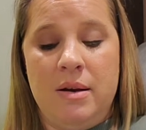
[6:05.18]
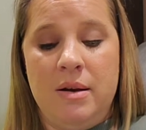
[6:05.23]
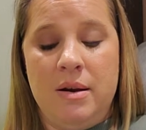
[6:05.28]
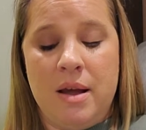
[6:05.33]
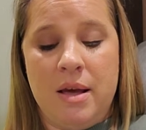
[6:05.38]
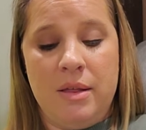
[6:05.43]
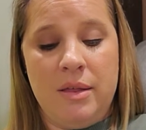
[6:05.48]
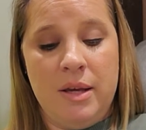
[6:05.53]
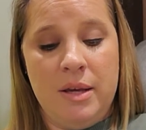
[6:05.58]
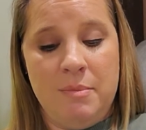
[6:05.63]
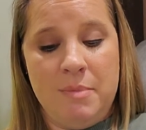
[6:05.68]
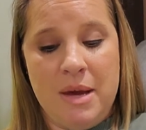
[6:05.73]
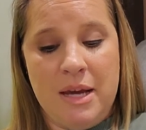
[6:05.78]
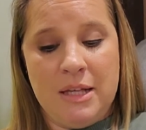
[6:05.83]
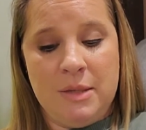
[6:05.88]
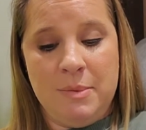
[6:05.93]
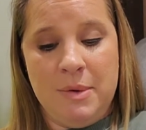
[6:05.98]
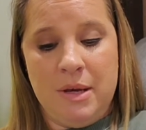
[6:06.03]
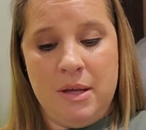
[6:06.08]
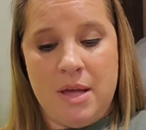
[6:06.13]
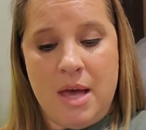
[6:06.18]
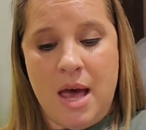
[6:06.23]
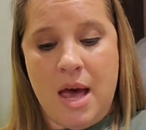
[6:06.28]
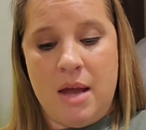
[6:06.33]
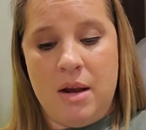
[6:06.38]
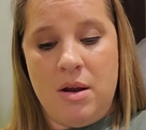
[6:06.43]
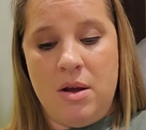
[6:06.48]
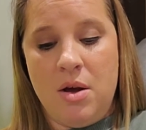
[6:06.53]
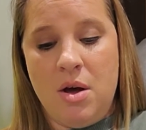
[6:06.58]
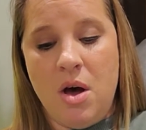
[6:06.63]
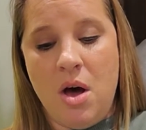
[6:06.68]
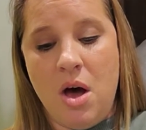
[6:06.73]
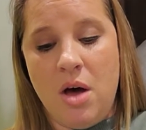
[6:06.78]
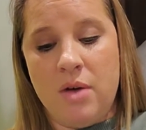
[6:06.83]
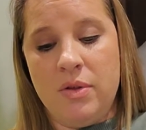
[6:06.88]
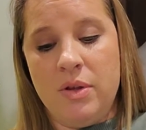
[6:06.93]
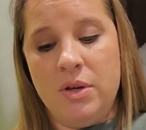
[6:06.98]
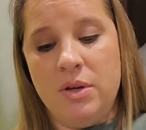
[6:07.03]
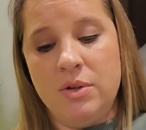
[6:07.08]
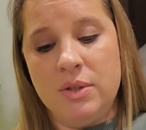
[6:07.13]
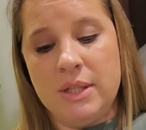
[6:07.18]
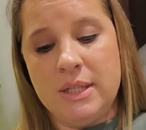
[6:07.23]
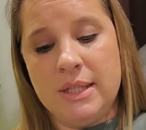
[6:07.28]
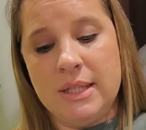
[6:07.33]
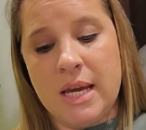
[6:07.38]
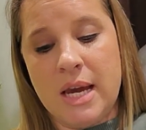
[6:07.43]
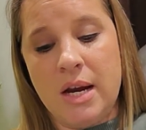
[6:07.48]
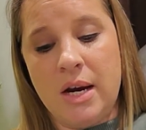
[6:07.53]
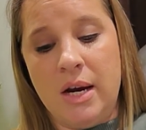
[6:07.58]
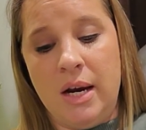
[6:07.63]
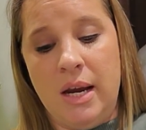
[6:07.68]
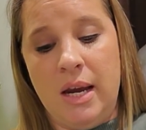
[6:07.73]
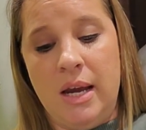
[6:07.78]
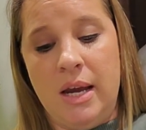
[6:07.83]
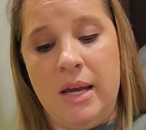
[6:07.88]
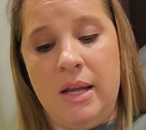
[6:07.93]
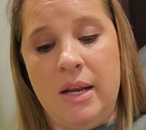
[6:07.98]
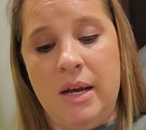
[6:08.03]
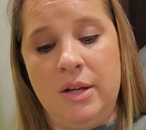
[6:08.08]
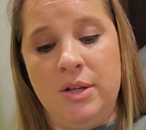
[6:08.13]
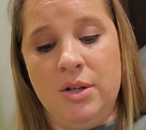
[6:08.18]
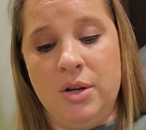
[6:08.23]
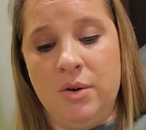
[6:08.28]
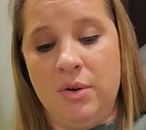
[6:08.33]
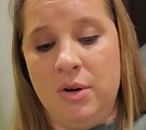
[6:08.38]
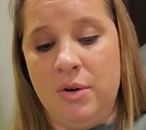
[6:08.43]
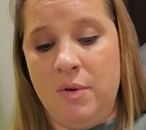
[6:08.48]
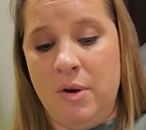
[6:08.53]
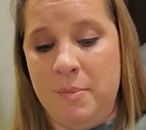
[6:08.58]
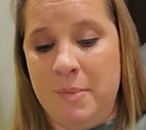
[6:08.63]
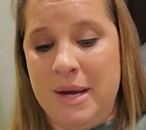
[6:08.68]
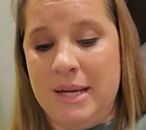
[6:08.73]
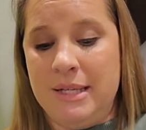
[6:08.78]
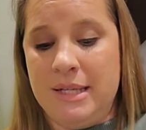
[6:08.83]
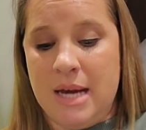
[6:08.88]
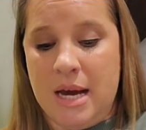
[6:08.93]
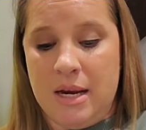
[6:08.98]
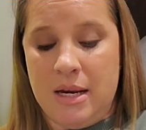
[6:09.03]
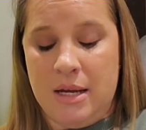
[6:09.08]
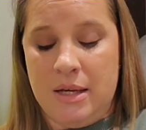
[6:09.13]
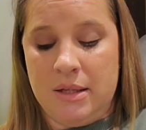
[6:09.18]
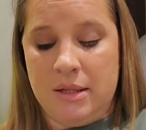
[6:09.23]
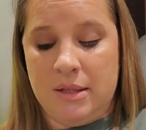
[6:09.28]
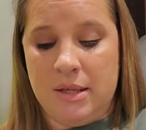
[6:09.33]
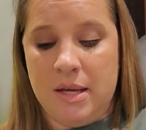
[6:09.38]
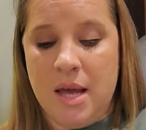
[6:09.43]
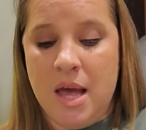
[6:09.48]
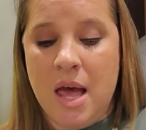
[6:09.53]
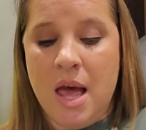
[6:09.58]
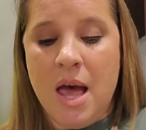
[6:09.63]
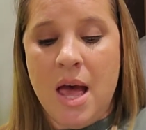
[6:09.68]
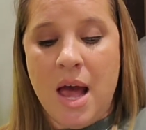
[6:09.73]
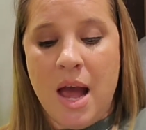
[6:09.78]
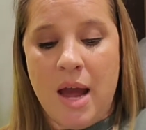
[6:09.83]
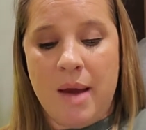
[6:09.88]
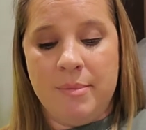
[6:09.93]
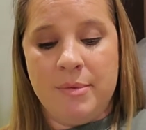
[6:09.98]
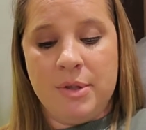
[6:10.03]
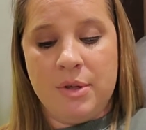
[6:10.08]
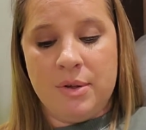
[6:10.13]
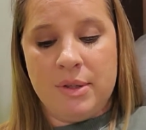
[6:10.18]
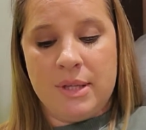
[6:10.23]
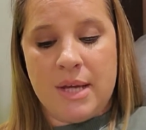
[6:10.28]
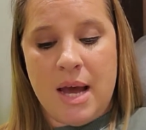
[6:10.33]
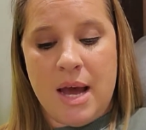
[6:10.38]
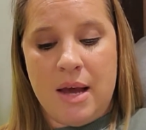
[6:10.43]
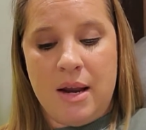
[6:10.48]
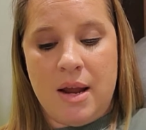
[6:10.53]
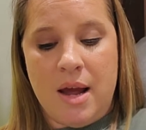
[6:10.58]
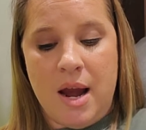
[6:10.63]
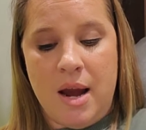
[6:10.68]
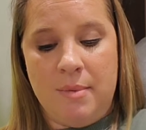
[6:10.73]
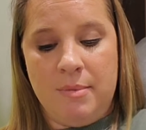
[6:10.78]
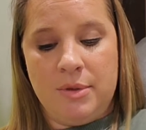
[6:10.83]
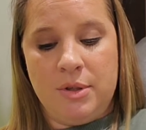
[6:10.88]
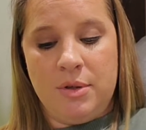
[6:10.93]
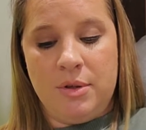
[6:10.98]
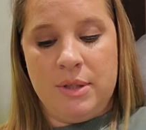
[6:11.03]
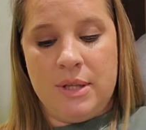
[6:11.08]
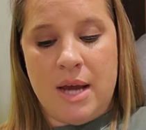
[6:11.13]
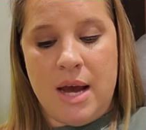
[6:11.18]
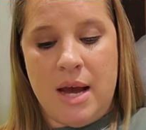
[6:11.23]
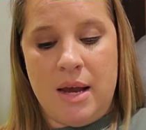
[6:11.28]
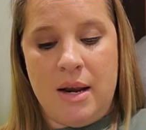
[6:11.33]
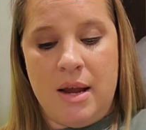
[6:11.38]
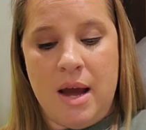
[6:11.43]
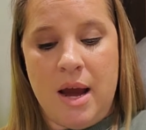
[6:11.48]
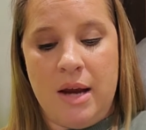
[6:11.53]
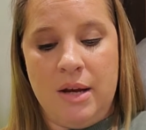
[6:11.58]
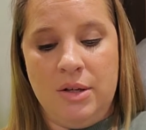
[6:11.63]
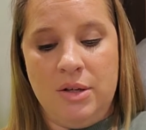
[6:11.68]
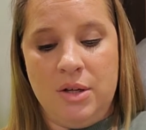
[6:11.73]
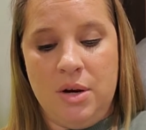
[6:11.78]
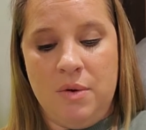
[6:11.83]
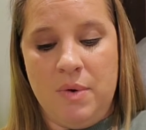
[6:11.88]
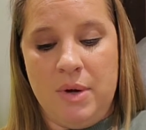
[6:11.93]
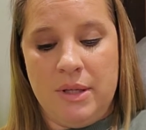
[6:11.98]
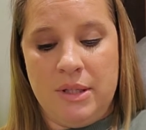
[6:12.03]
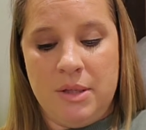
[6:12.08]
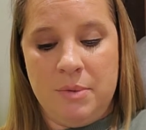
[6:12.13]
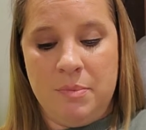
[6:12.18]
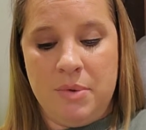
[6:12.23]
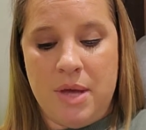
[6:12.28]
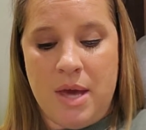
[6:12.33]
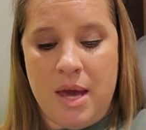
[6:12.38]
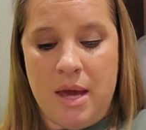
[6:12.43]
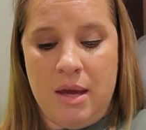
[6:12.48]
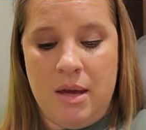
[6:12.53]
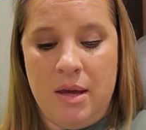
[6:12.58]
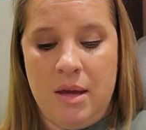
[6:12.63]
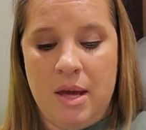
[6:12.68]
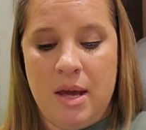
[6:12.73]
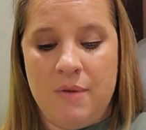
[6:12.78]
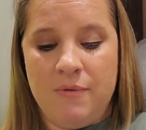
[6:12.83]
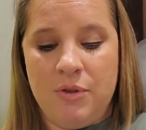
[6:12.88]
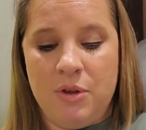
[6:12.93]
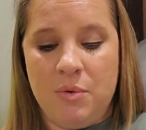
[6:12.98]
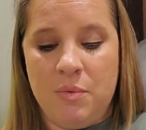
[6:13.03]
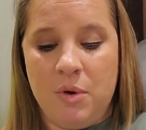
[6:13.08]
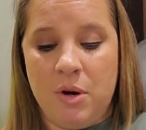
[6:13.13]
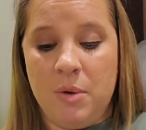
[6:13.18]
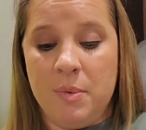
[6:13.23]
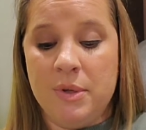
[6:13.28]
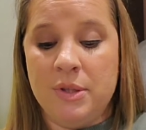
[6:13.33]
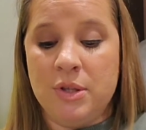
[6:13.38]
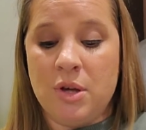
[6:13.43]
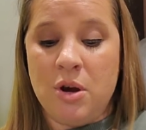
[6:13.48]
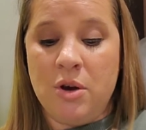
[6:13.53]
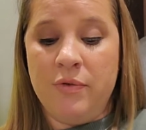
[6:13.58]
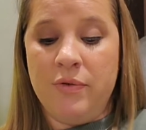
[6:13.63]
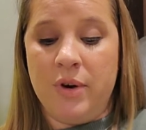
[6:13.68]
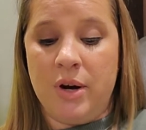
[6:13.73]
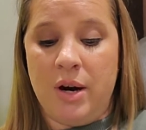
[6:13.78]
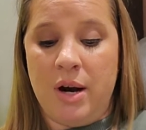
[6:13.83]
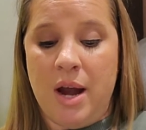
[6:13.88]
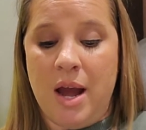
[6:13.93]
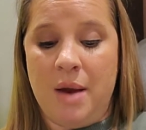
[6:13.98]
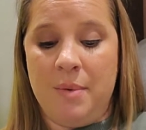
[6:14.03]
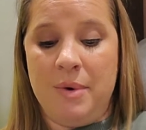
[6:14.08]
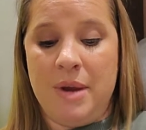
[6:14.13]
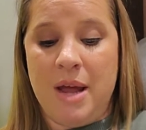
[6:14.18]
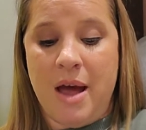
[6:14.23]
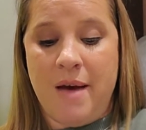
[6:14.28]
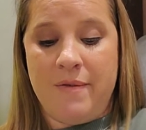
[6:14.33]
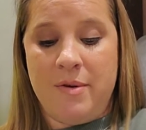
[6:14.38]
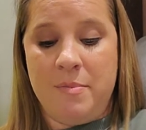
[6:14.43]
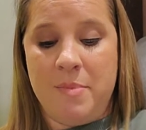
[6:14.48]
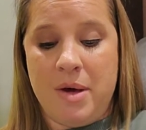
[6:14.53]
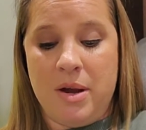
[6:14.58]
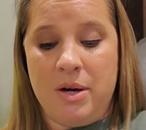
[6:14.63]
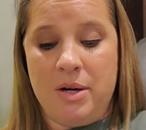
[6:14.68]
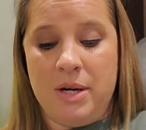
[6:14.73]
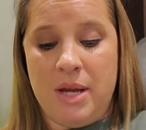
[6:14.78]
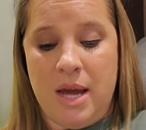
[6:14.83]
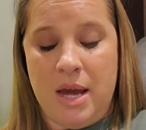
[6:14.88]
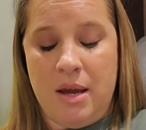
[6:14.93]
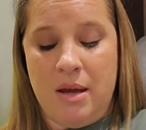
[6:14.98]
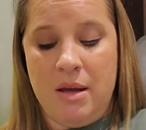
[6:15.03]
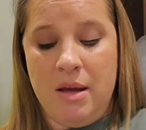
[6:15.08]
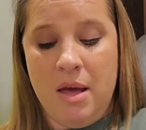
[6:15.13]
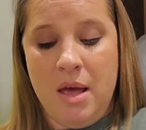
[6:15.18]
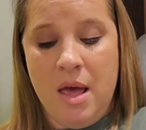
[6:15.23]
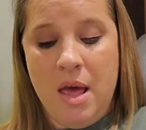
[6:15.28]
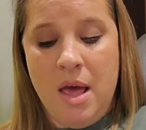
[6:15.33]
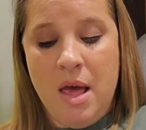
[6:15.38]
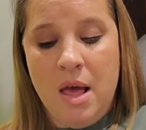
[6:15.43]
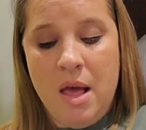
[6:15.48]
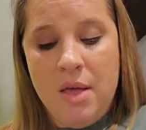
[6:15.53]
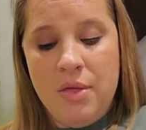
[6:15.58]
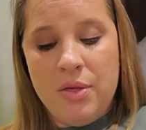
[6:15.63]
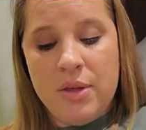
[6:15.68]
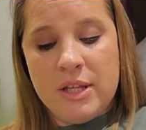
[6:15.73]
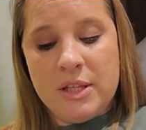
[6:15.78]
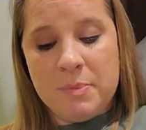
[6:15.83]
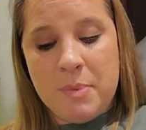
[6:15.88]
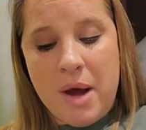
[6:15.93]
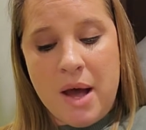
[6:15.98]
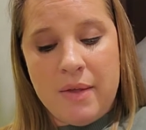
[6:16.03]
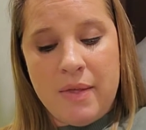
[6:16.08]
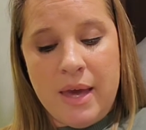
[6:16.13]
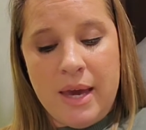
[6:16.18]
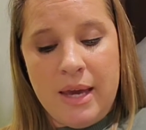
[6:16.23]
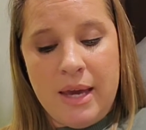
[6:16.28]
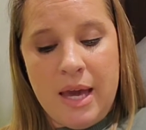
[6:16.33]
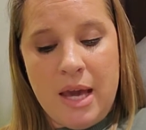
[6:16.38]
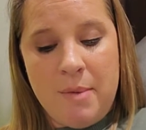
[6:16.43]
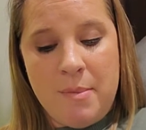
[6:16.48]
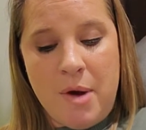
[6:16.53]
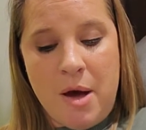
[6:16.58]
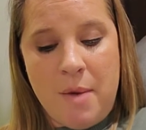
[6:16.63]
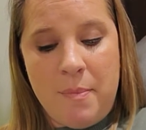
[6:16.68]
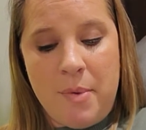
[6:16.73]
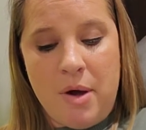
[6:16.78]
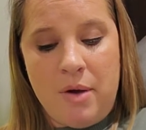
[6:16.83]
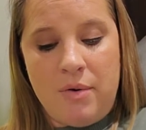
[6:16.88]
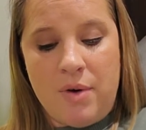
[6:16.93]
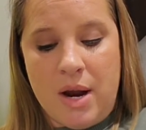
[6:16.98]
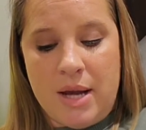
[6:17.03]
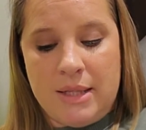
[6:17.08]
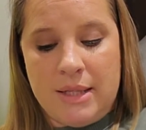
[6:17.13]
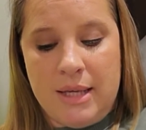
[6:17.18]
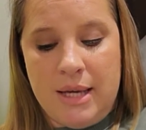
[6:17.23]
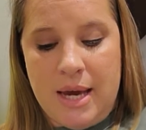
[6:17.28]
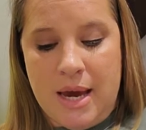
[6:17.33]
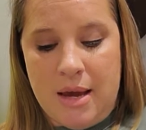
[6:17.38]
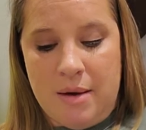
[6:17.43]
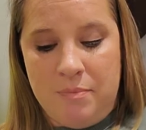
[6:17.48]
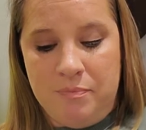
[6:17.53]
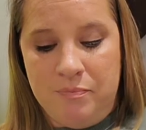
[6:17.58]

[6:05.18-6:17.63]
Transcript: nothing makes me glad. All the news is scary, and I don't know where my dad is. I'm so sad, I don't want to play. If the war was over, I would have a better day. The spotlight came up on Ross again.